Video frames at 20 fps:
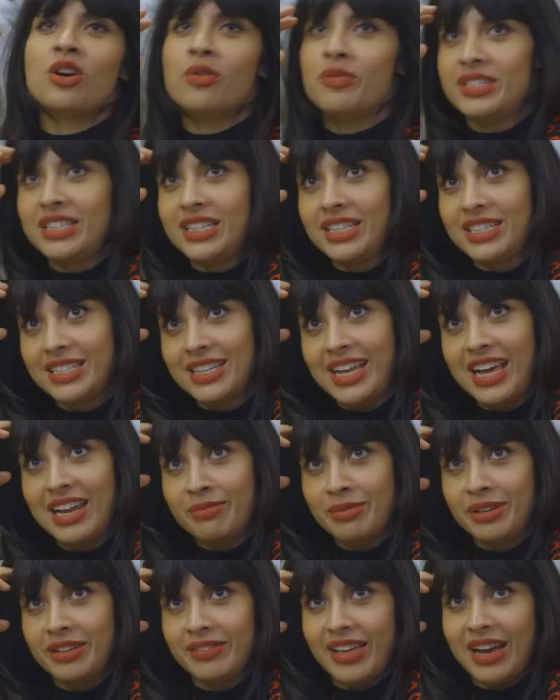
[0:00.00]
obviously there's an
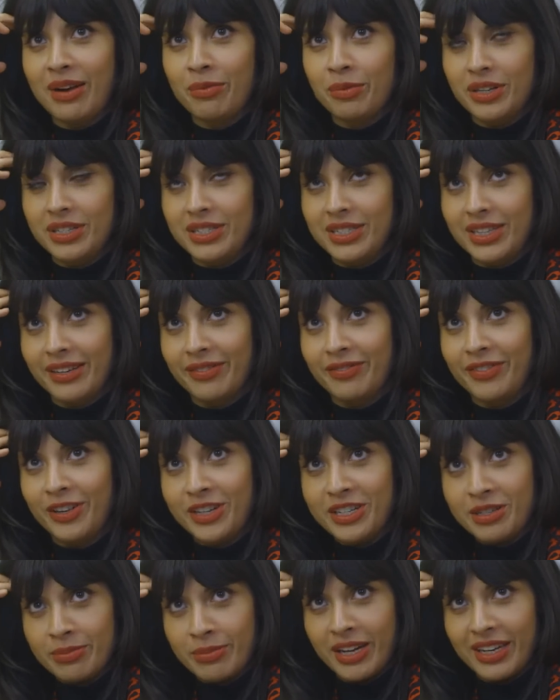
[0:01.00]
element of that where it's, like,
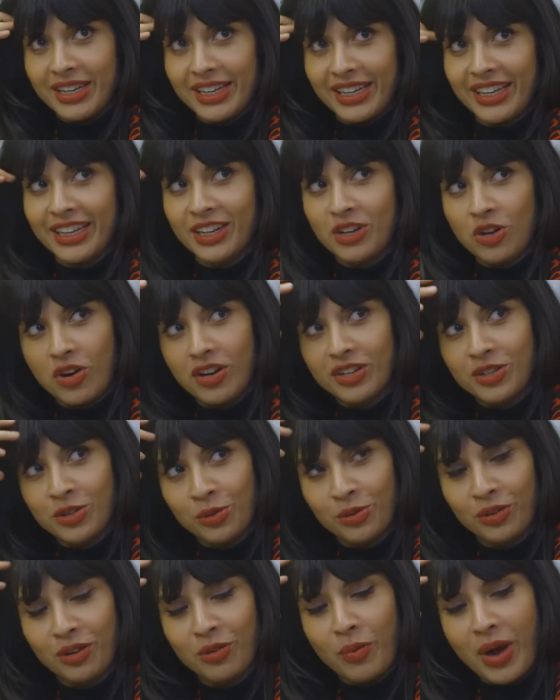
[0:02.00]
very demanding and not at
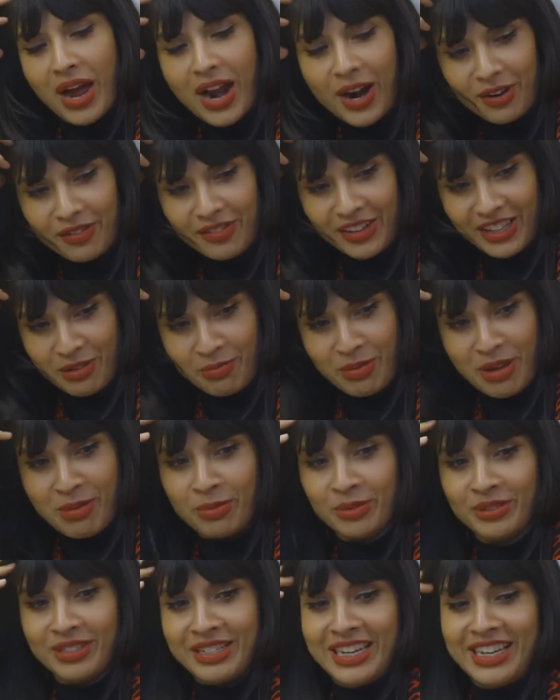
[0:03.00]
all aware of other
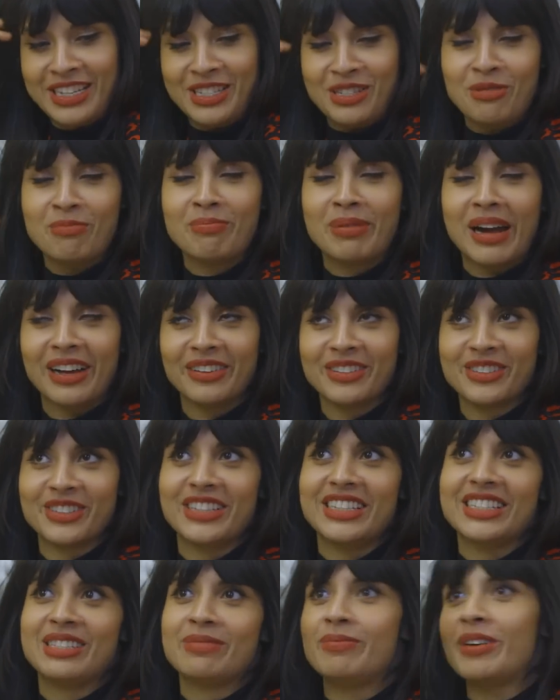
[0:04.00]
people's needs or
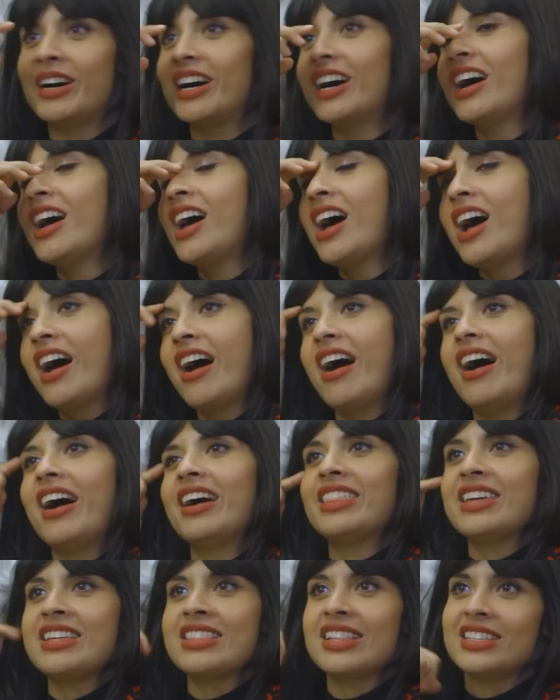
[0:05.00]
boundaries. But
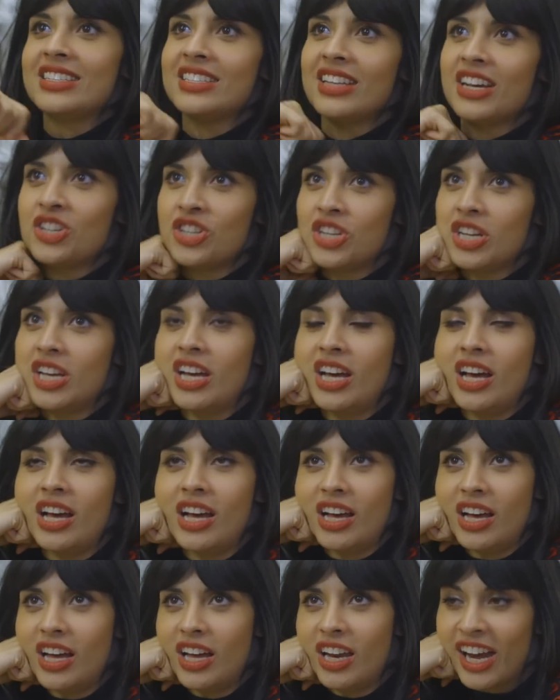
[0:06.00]
I think there's such an
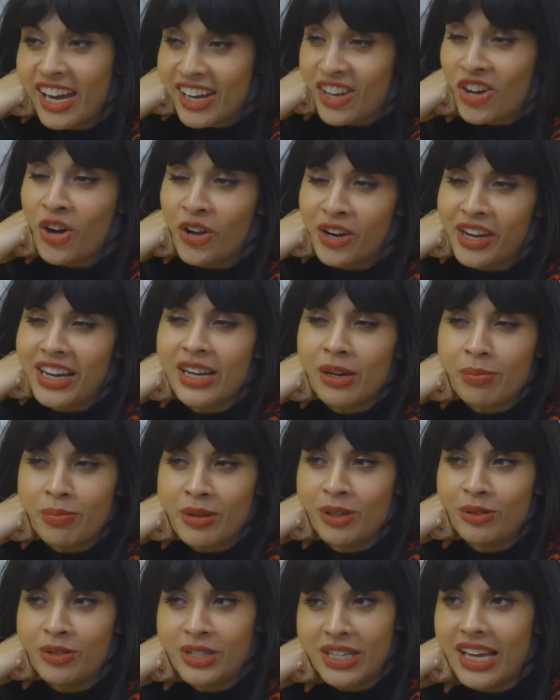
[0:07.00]
iconic
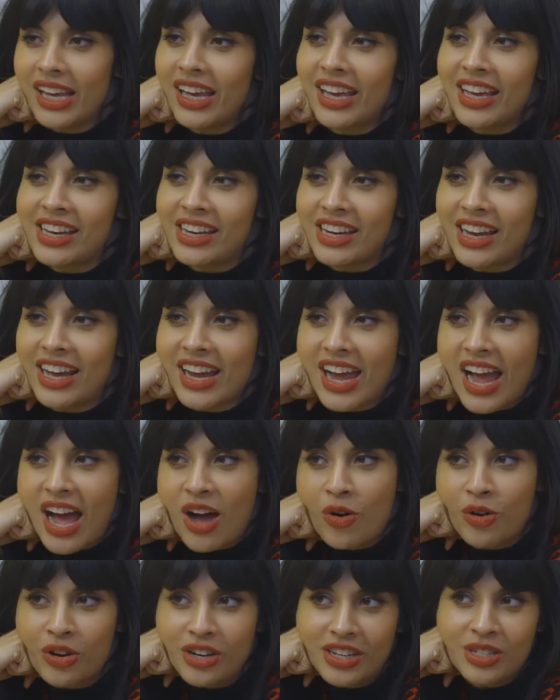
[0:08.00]
beauty in, like,
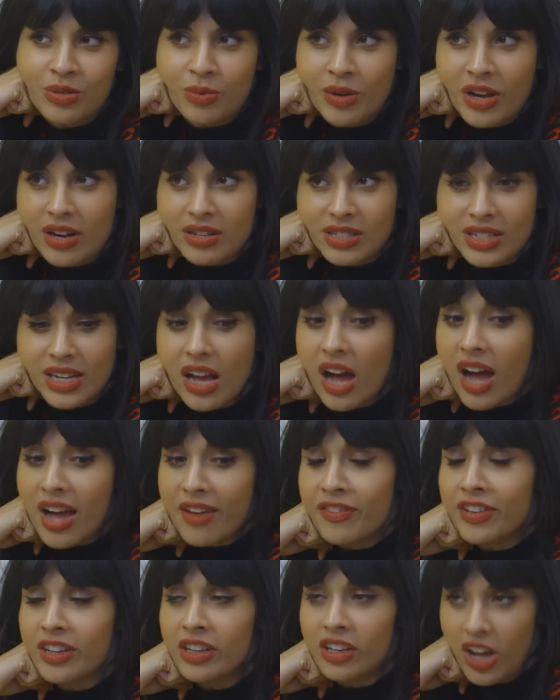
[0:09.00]
how honest we are. It's like,
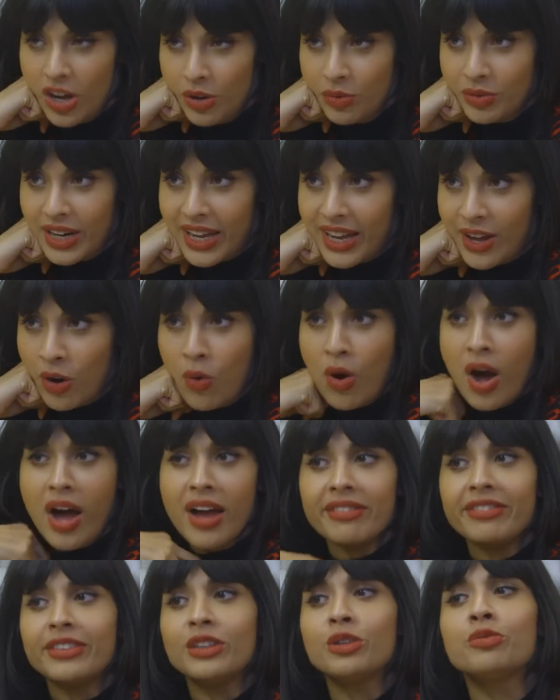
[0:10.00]
I feel lonely, or
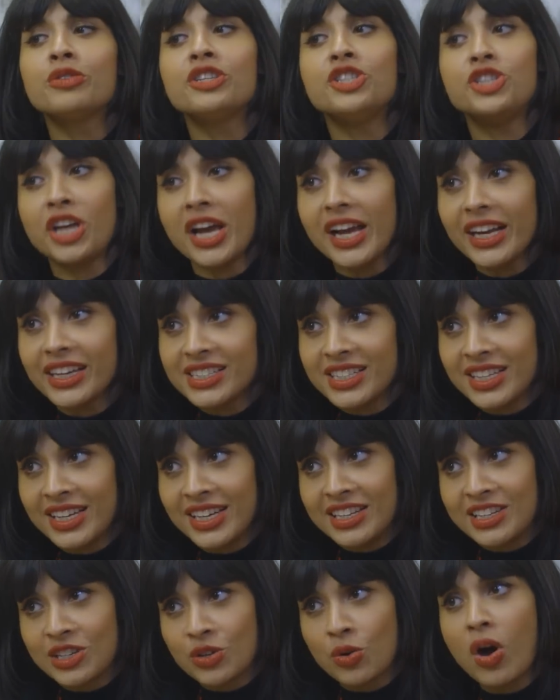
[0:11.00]
I feel
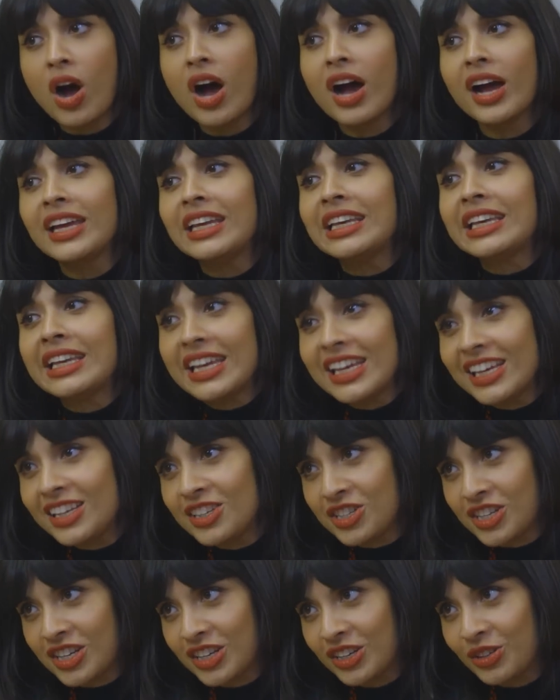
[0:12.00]
rejected, or I
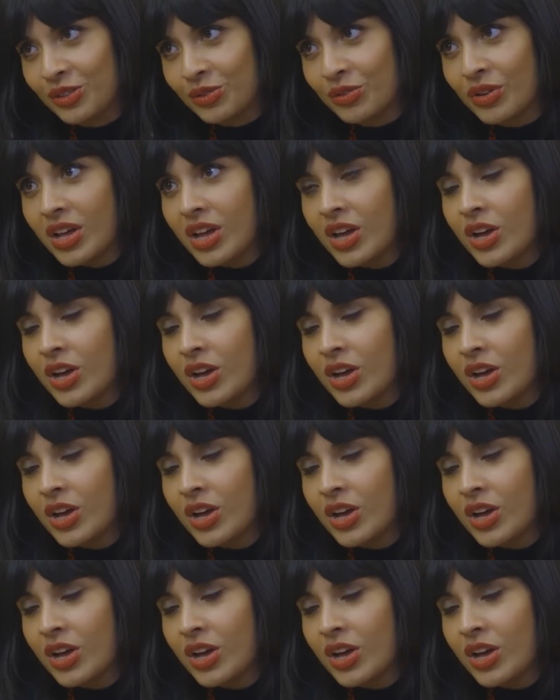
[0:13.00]
need you.